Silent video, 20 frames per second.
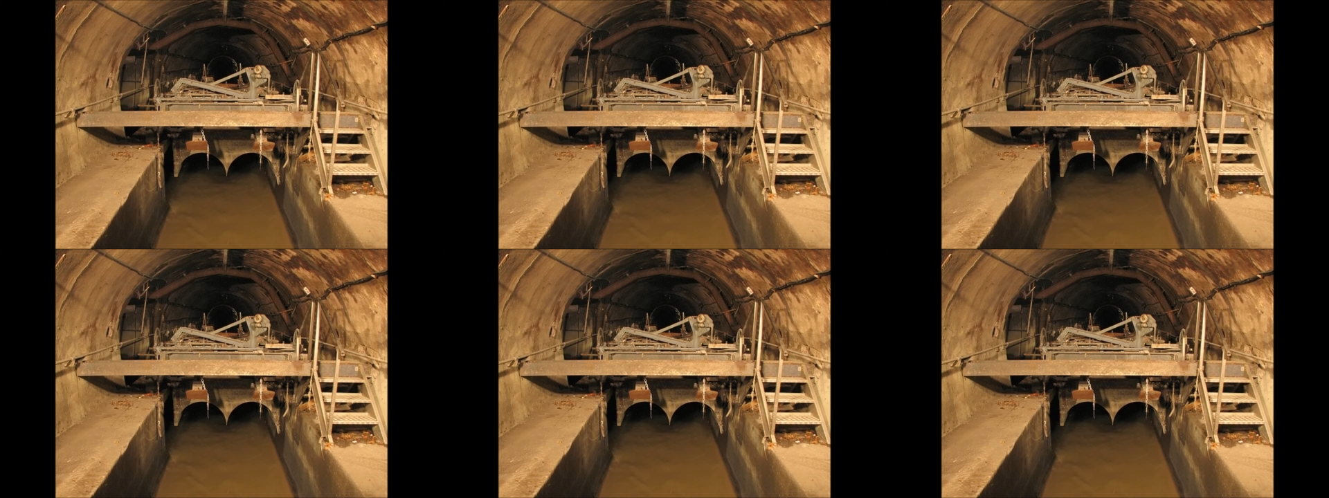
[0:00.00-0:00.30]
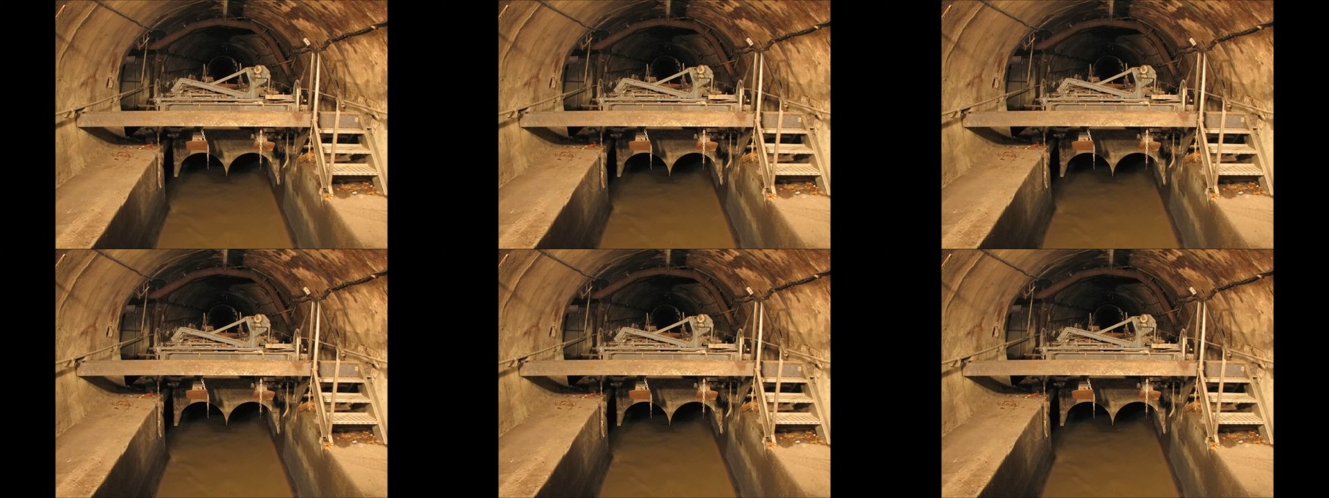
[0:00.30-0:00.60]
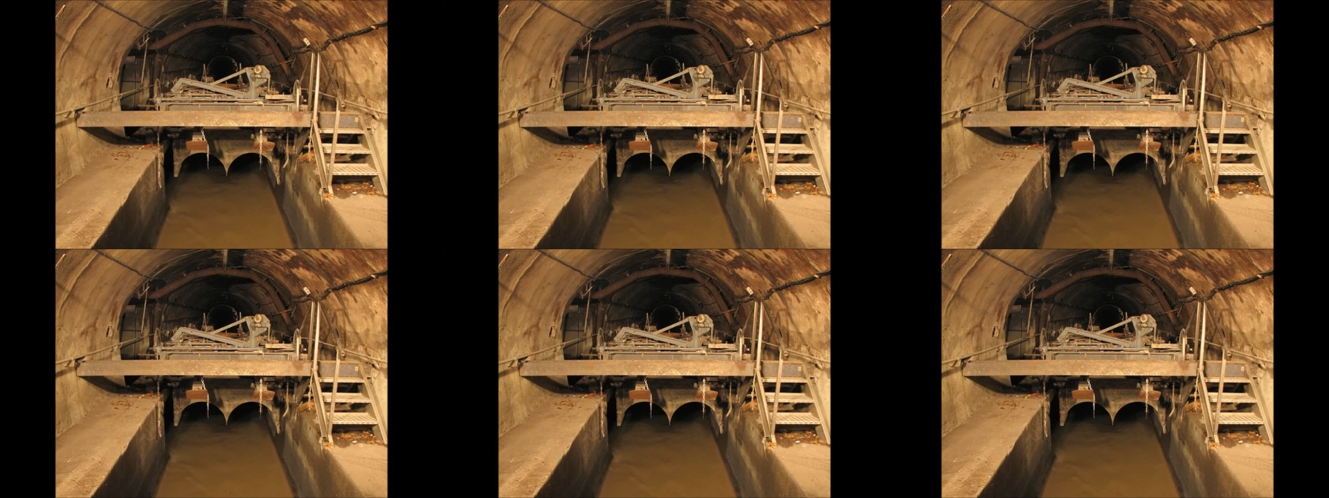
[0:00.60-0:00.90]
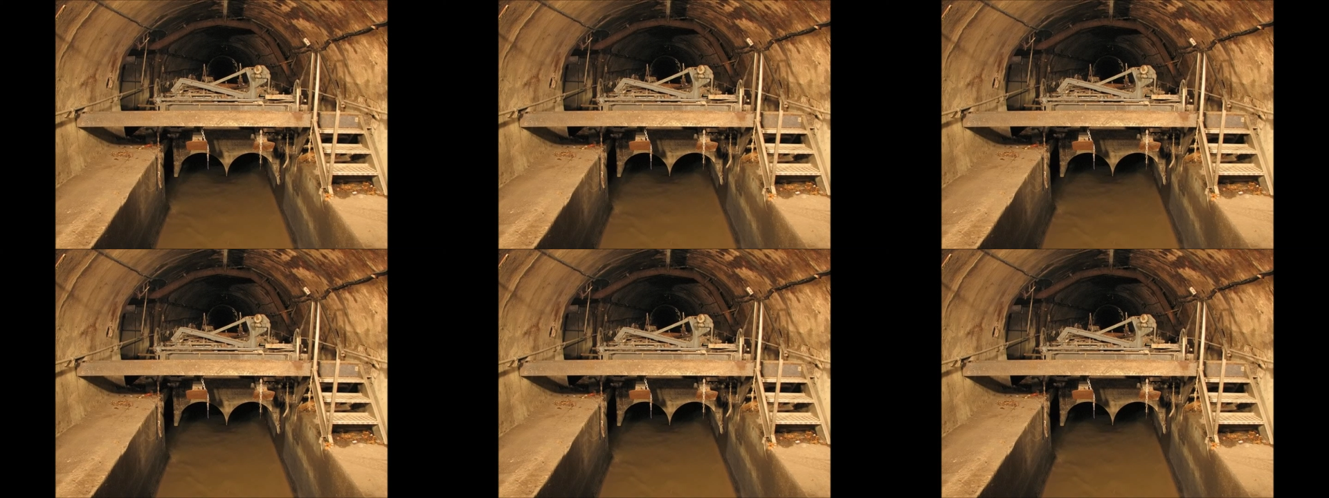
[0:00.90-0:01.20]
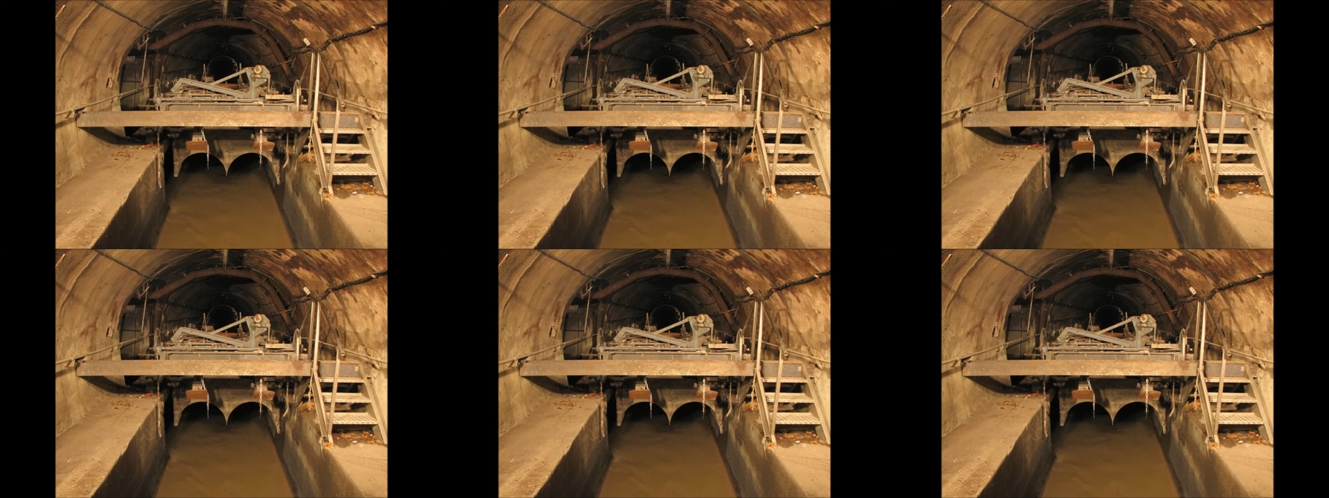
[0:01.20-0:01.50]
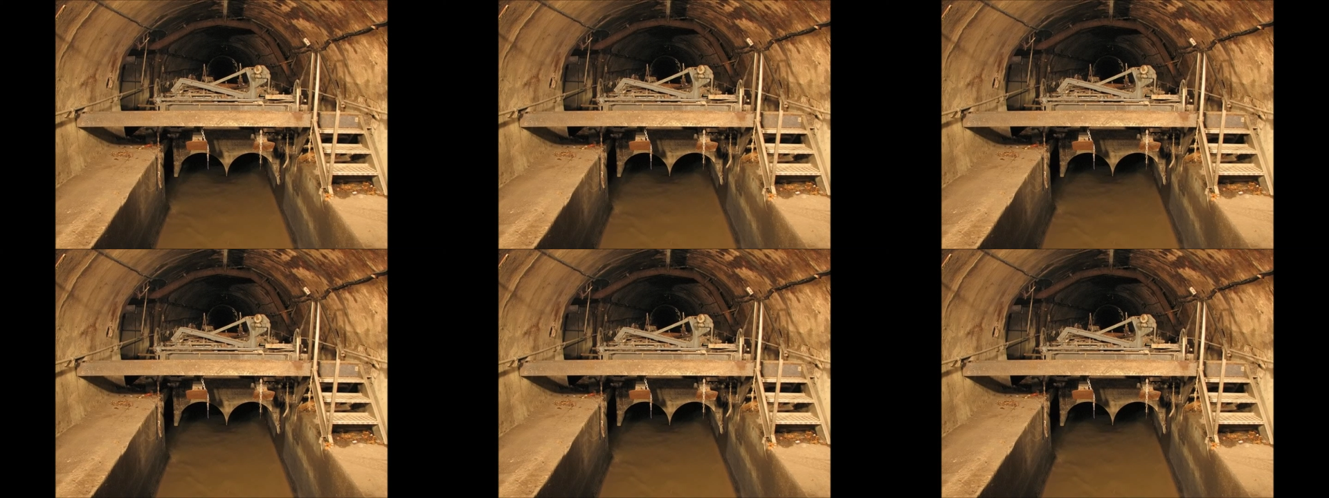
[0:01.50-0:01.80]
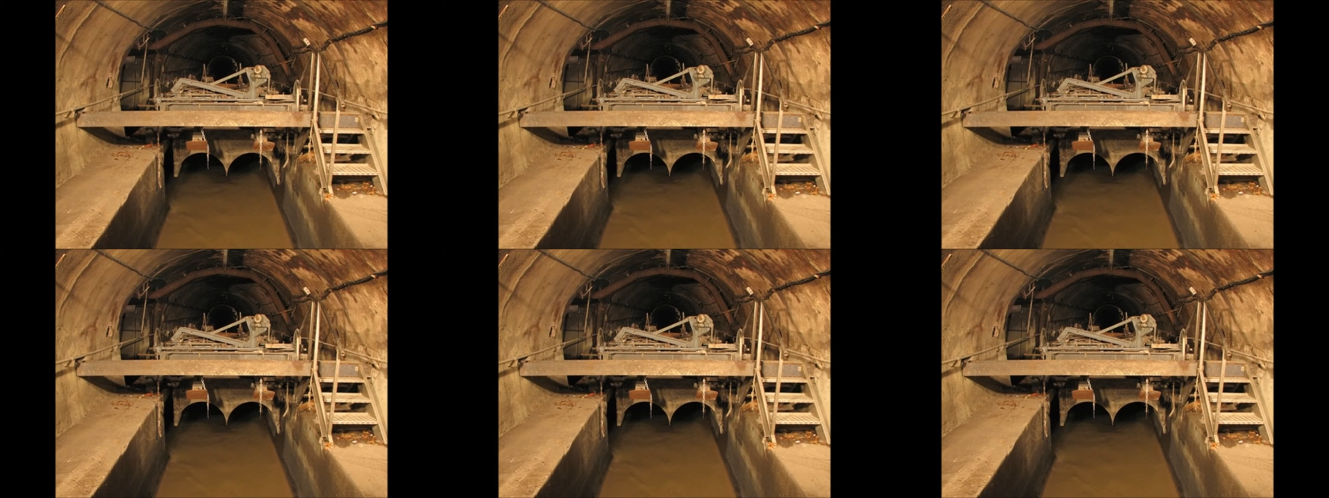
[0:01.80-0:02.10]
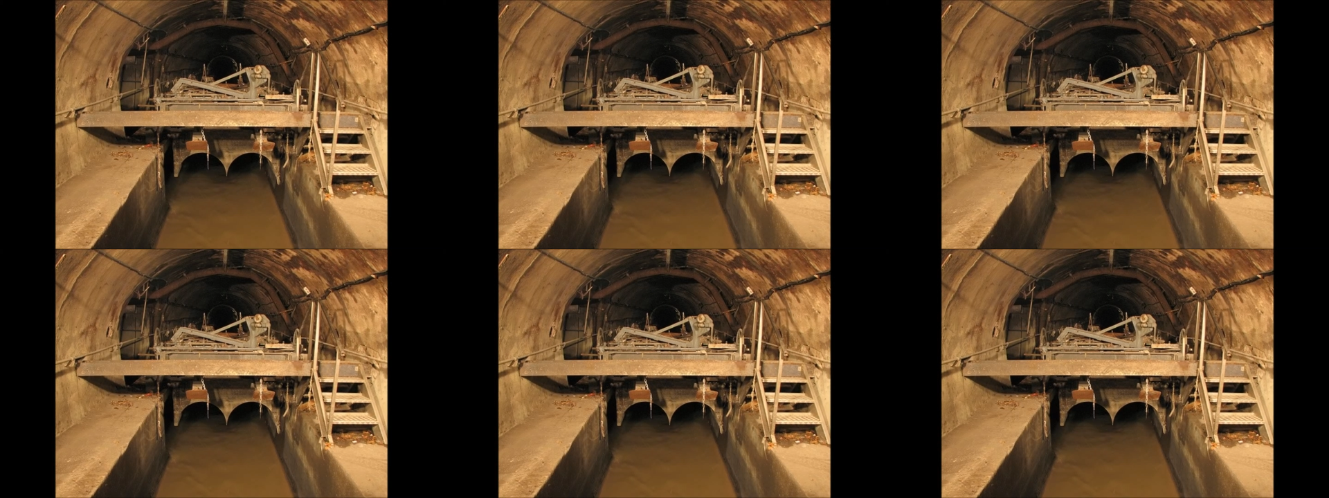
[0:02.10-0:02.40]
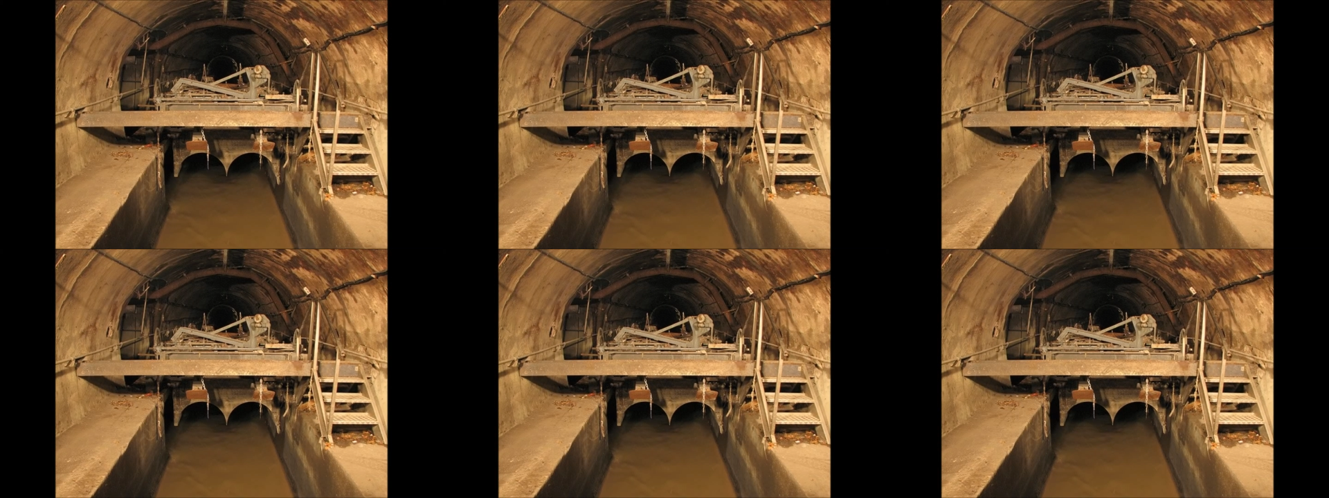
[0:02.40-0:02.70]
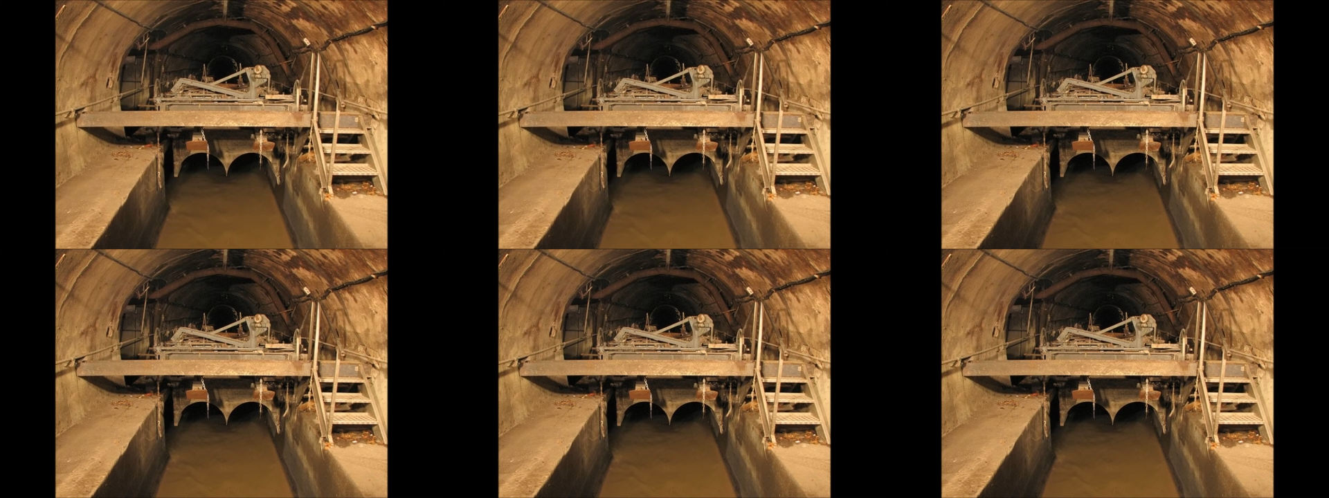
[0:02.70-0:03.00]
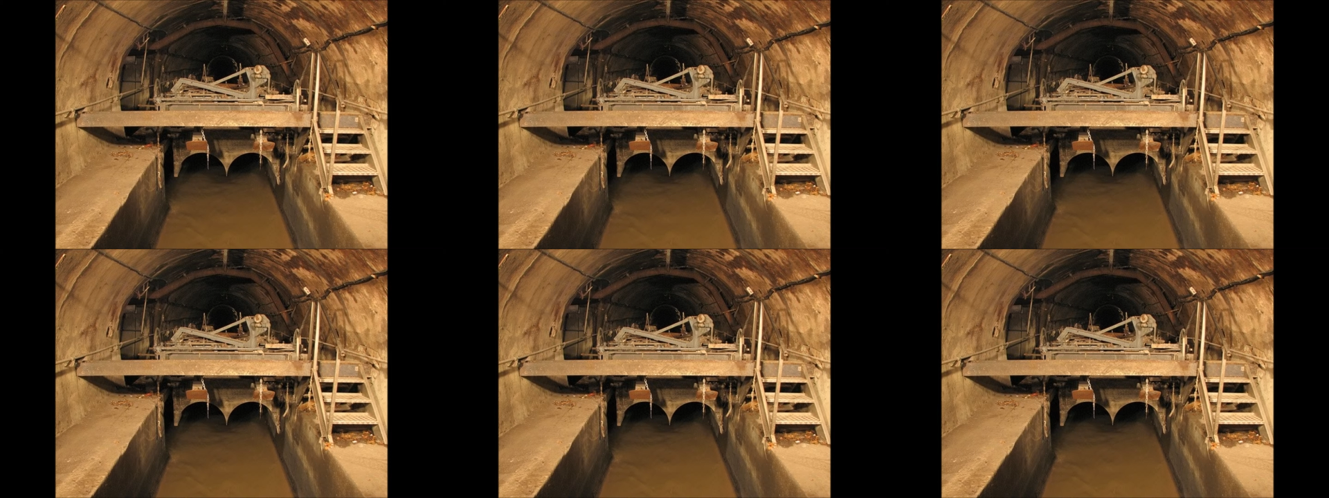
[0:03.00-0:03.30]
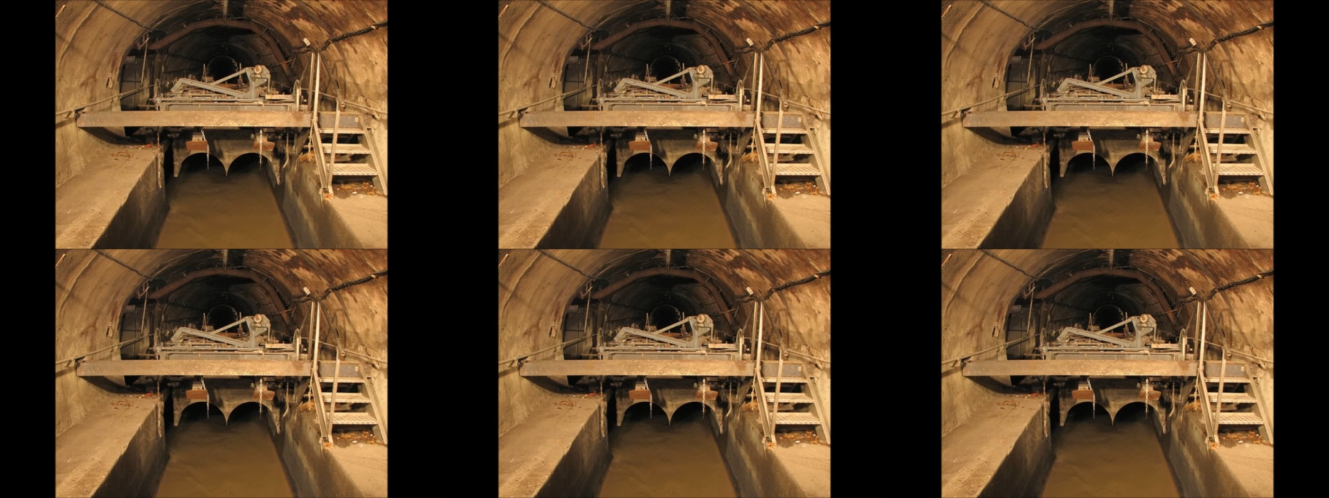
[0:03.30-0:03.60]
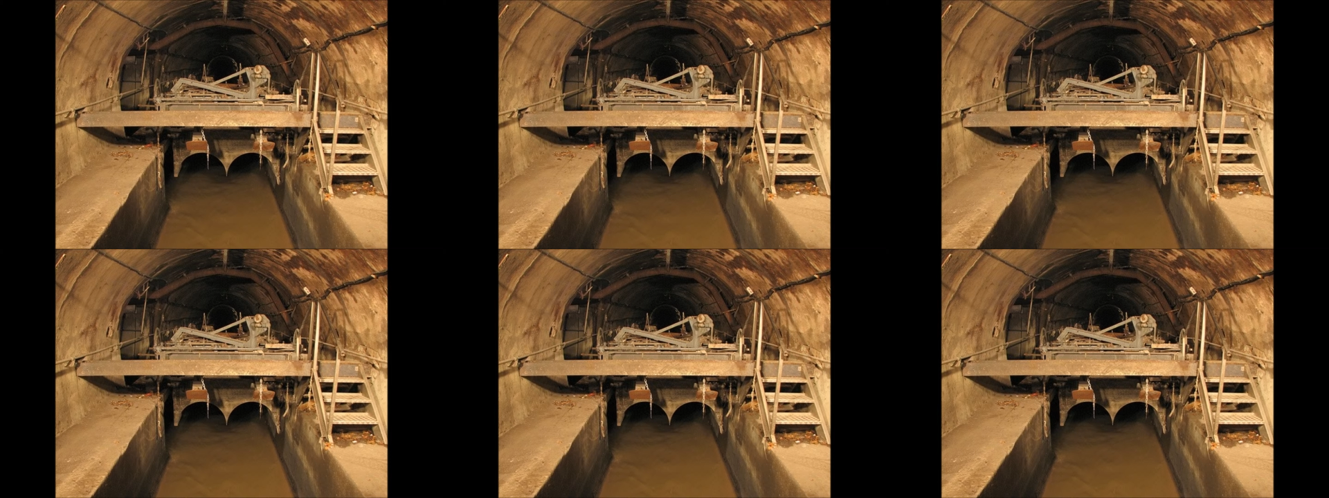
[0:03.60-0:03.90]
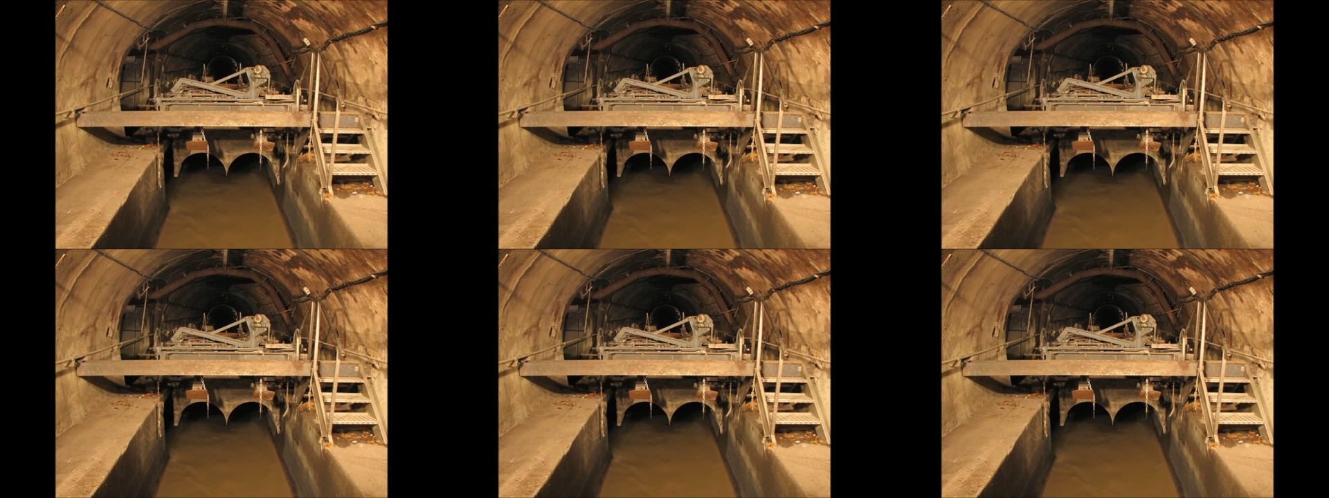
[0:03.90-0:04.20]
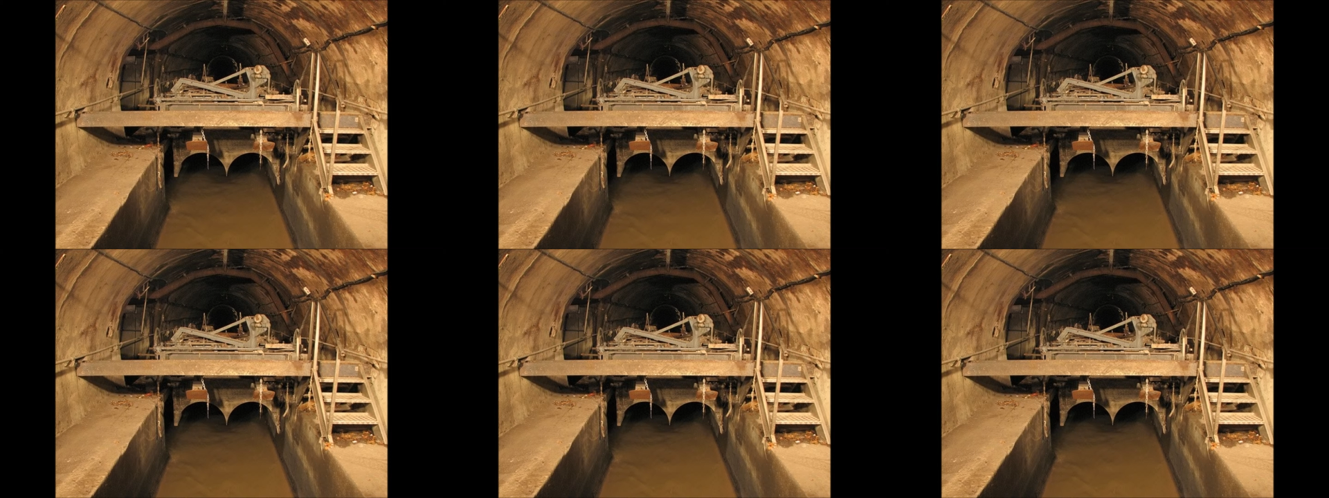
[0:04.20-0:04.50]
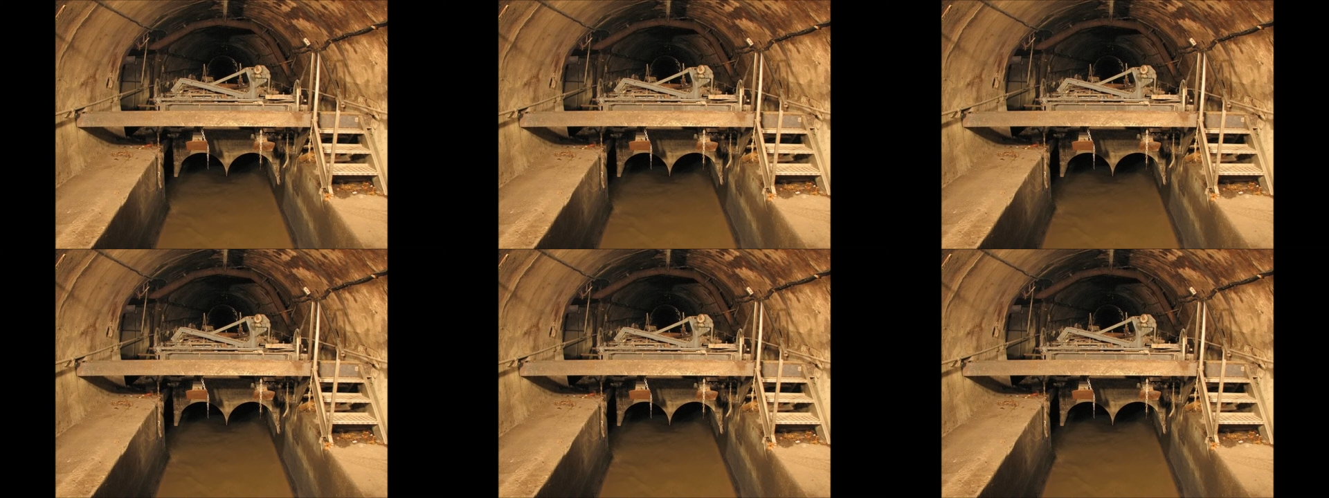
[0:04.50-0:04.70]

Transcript: (no speaker visible)